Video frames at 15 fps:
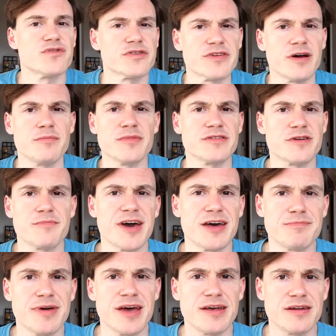For some, it's a
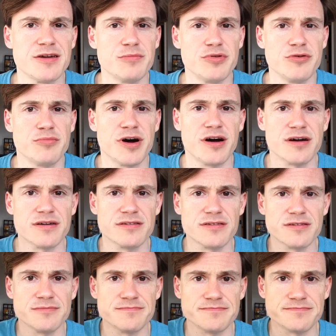madman in a blue
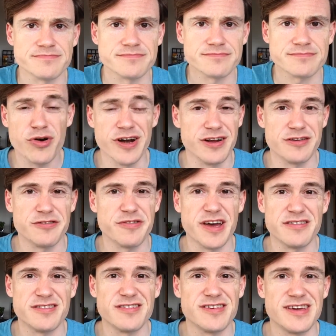box, running as
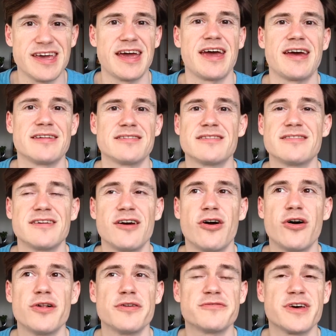fast as he can to see
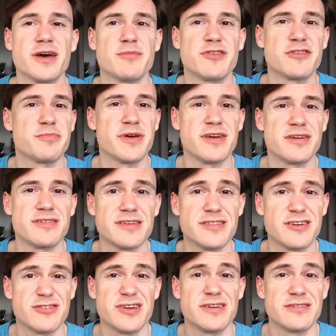all of time and space that
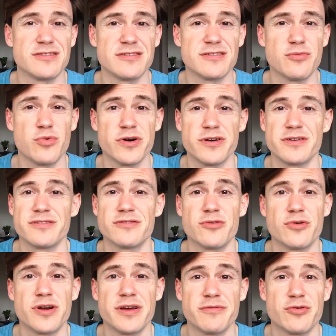there is, was,
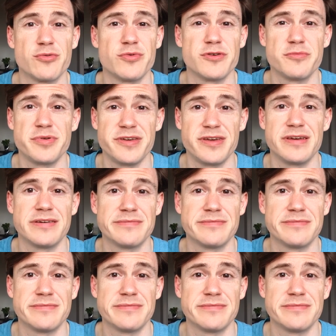or ever will be.